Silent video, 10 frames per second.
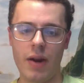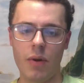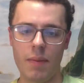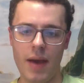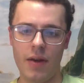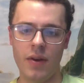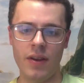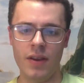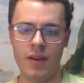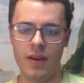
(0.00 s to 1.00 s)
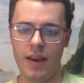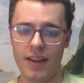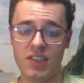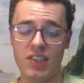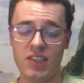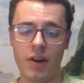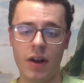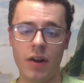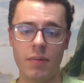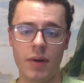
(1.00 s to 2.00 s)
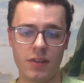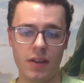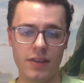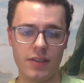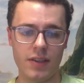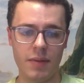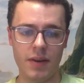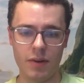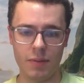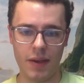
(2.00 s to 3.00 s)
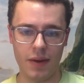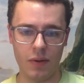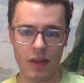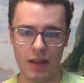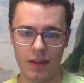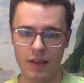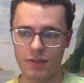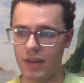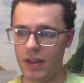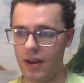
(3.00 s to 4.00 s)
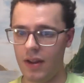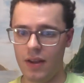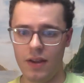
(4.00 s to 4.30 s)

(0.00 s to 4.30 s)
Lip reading: watt hour battery. It's $700 less. I mean, you're paying a lot less for that.